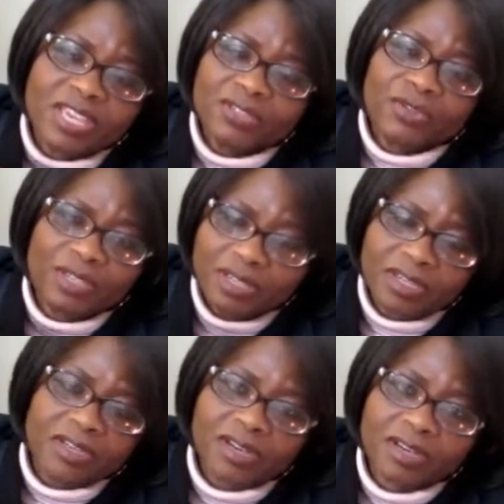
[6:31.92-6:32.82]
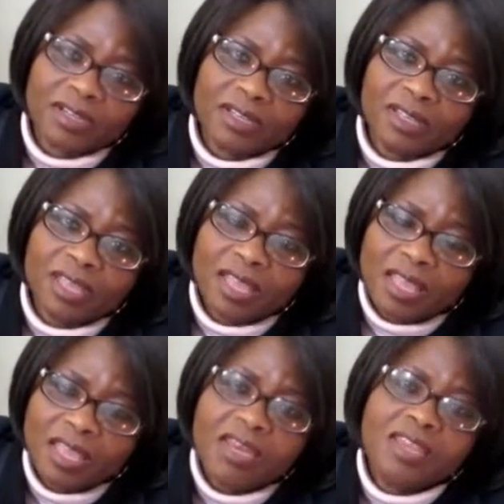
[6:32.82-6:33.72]
to hear
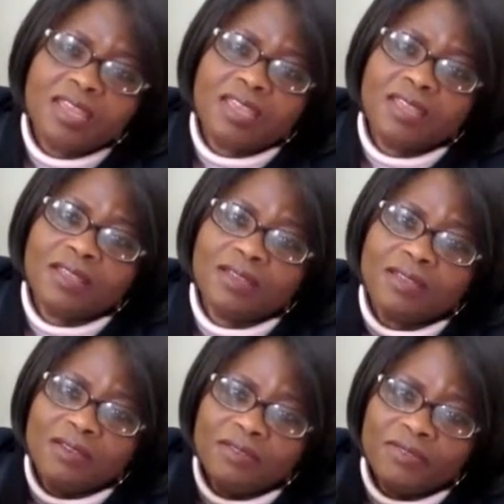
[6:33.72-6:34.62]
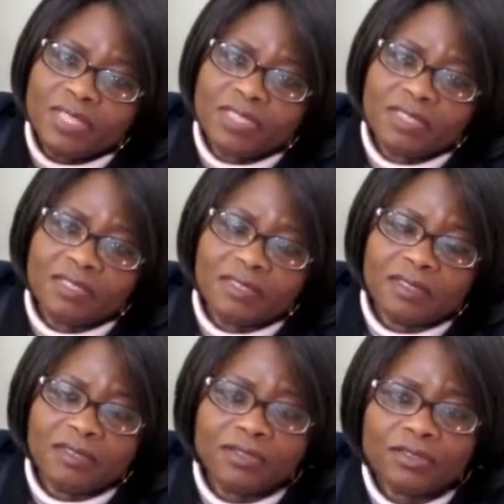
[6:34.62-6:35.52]
any of these
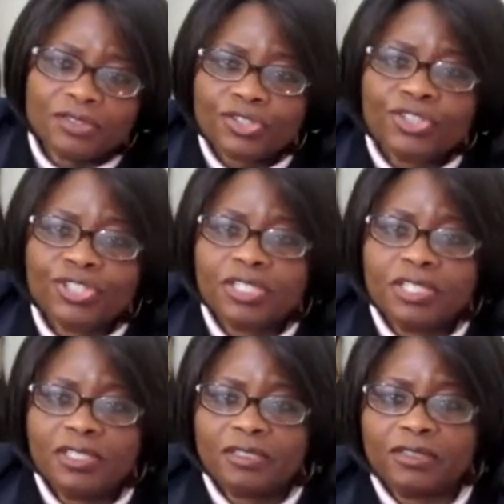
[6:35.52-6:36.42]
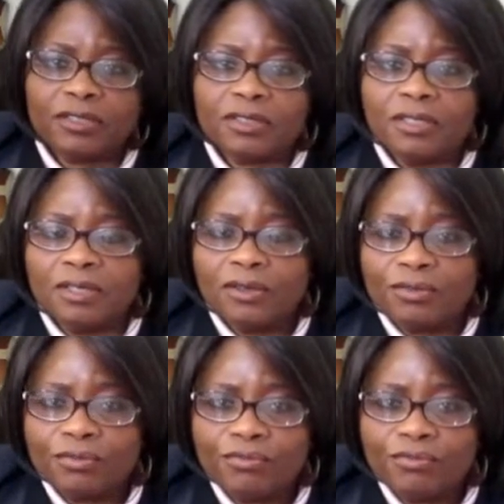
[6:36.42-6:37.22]
church leaders or